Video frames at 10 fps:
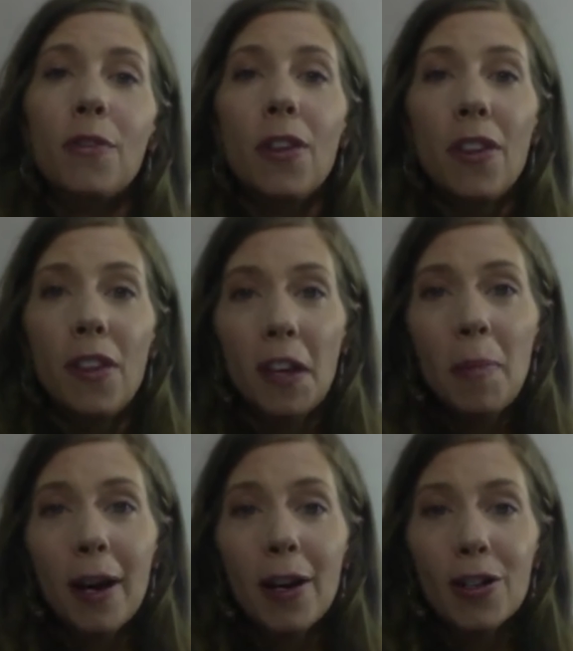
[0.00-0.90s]
the Think,
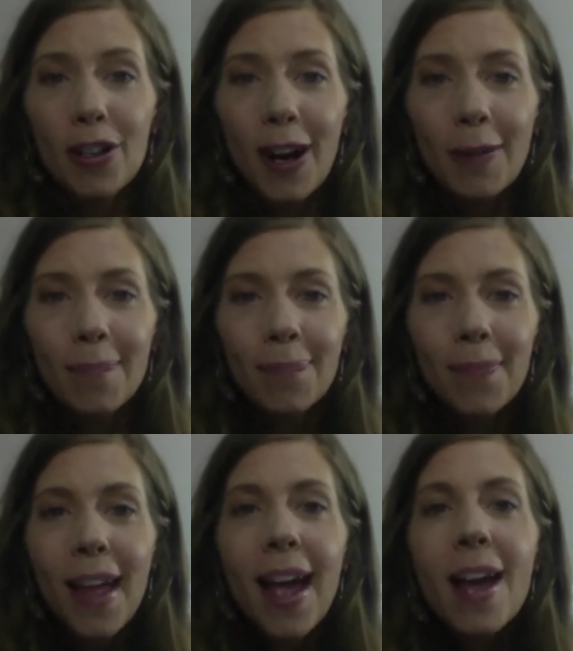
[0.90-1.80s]
Pair, Share.
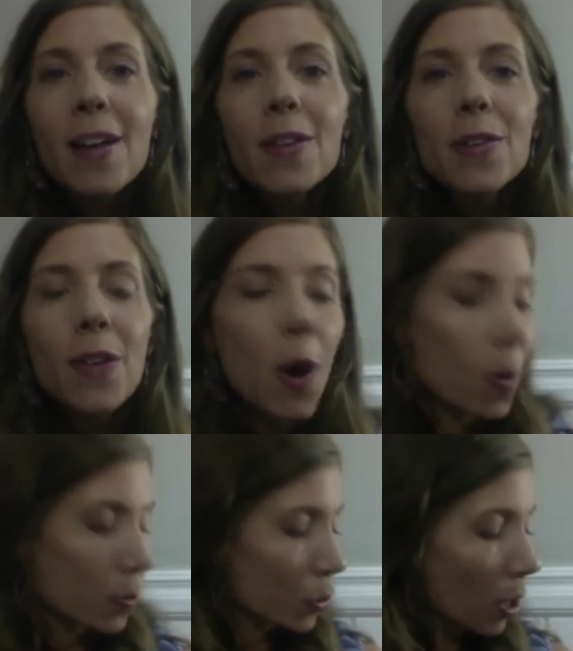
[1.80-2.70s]

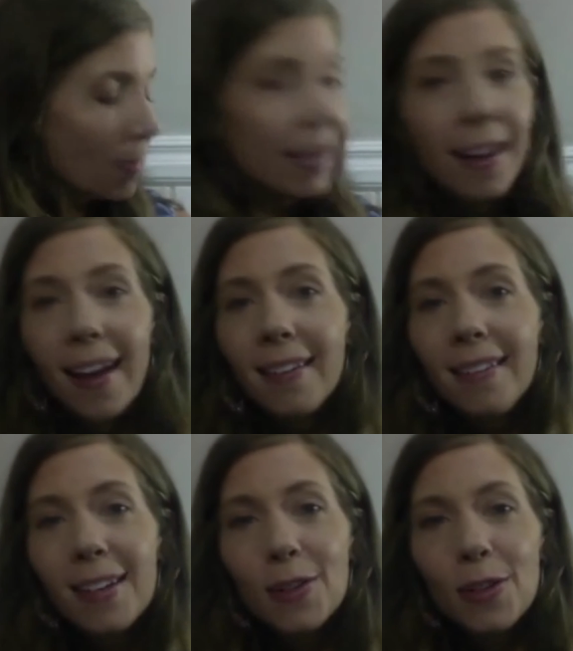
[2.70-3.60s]
So join me again
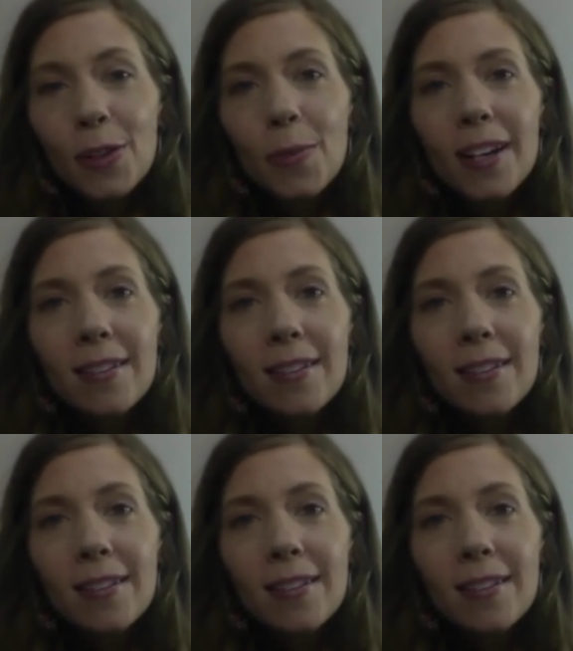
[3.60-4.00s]
in 2 weeks.